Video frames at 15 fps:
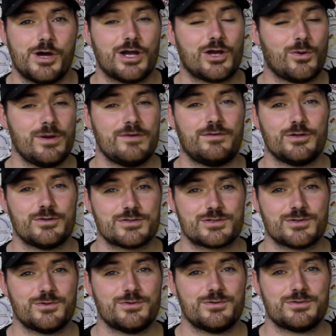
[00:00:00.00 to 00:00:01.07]
equivalent
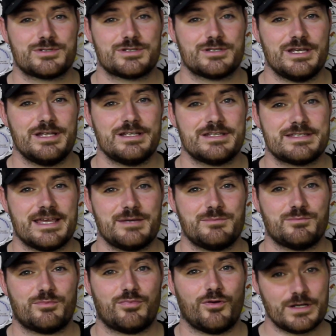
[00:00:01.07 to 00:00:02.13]
saws in the
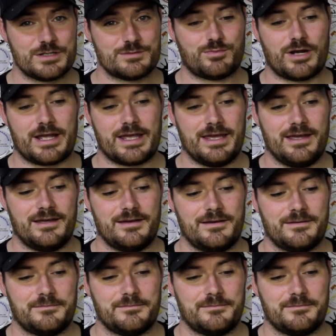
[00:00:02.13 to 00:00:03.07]
same price bracket